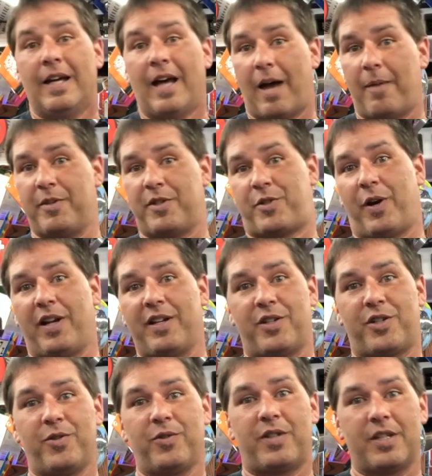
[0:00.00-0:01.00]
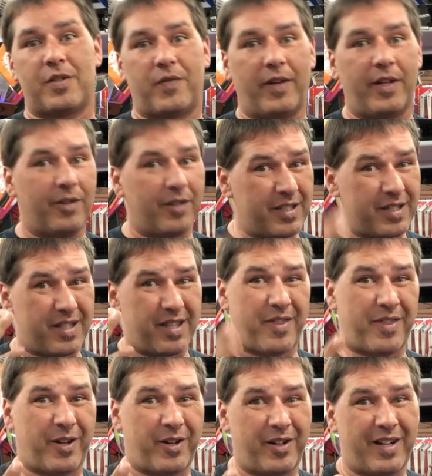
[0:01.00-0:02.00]
I've been trying to shoot this video. This is the
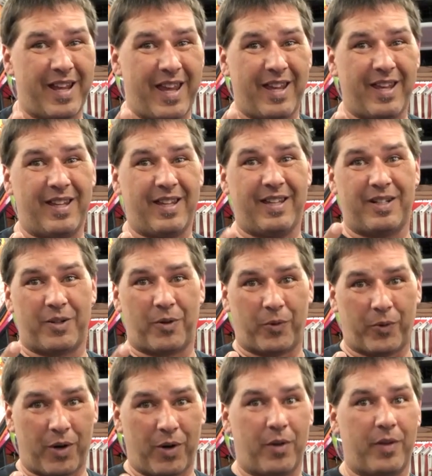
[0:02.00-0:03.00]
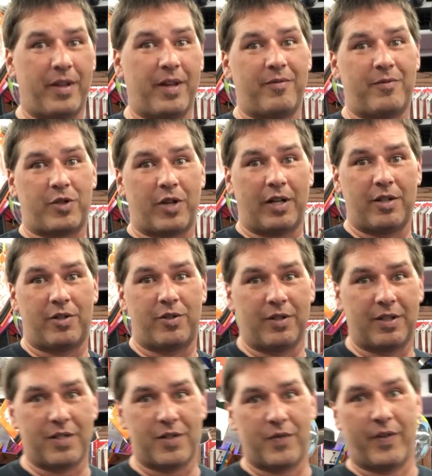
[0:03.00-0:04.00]
third day in a row that I've tried to
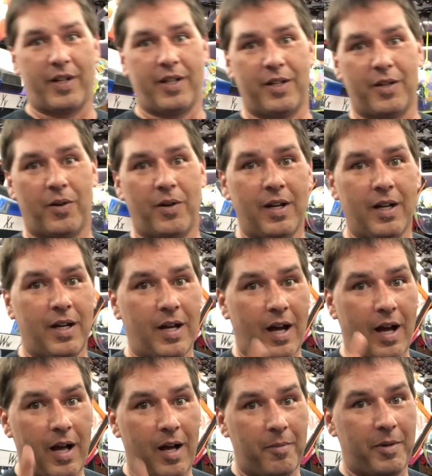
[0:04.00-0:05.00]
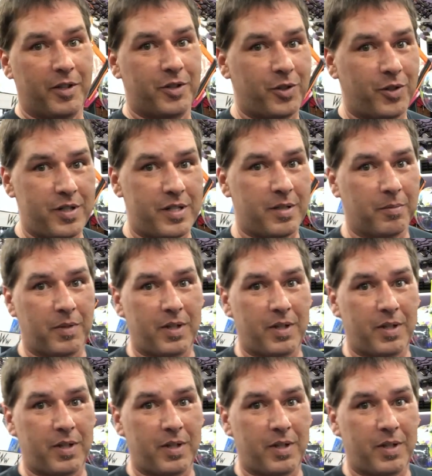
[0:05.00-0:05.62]
shoot this video. I'll show you some